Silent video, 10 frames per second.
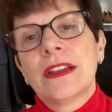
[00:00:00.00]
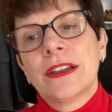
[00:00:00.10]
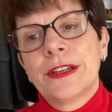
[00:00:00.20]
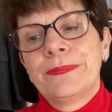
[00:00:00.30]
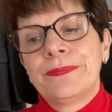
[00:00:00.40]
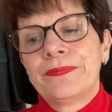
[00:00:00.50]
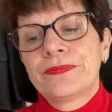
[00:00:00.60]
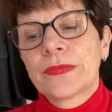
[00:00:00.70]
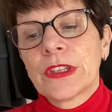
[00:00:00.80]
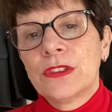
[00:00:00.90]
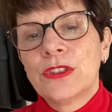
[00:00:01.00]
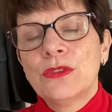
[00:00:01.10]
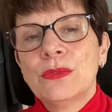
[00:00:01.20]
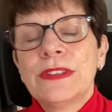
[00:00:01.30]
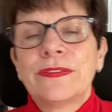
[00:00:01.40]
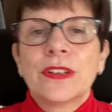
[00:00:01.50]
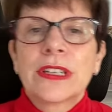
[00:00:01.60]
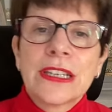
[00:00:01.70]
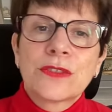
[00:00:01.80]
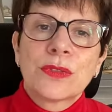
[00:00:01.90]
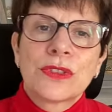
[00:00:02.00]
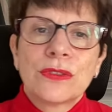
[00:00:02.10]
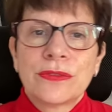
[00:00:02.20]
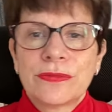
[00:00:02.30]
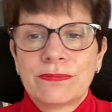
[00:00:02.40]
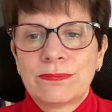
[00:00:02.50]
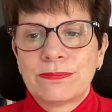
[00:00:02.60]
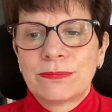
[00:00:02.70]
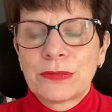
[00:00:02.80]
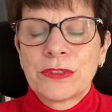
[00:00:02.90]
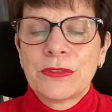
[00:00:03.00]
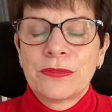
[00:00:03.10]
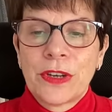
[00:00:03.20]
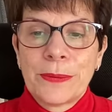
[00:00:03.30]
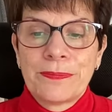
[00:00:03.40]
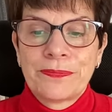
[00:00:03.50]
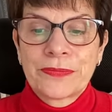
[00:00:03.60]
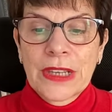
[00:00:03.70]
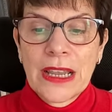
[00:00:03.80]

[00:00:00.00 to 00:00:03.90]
um, you will forget what you've what you've um,